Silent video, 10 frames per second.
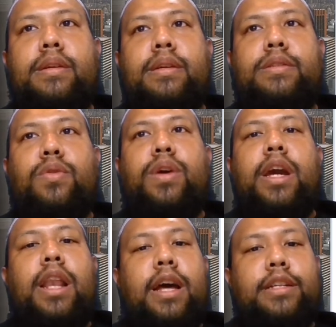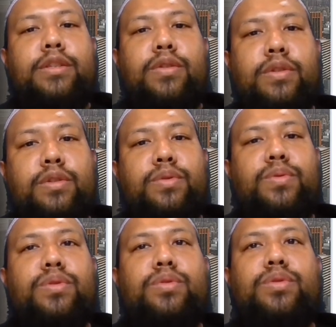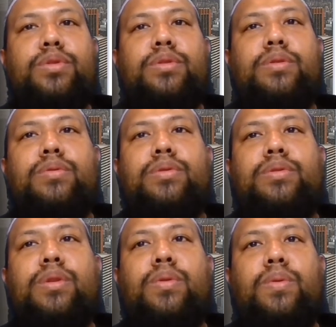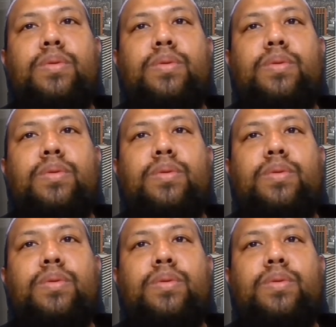okay lah. It's not too slow.